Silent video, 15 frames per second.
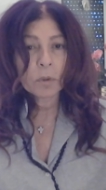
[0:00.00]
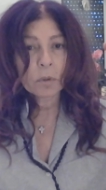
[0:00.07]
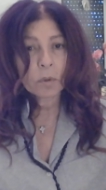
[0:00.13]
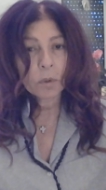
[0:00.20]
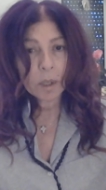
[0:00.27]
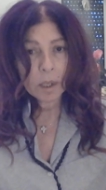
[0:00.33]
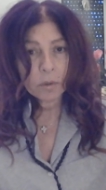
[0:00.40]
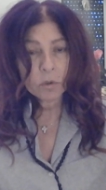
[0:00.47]
your
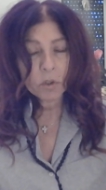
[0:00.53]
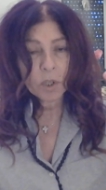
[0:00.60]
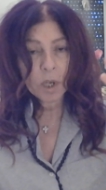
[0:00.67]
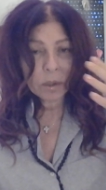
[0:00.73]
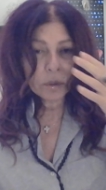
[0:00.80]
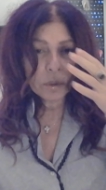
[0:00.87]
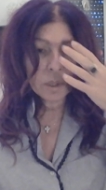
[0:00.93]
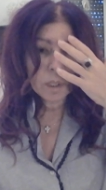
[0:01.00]
crown
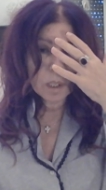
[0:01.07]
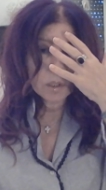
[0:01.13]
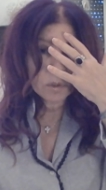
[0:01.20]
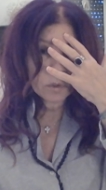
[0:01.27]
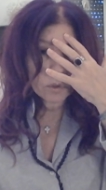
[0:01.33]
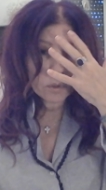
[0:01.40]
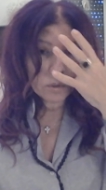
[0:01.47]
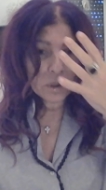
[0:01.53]
chakra and
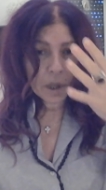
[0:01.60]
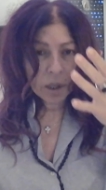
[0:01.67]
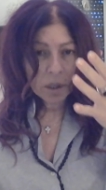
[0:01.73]
your third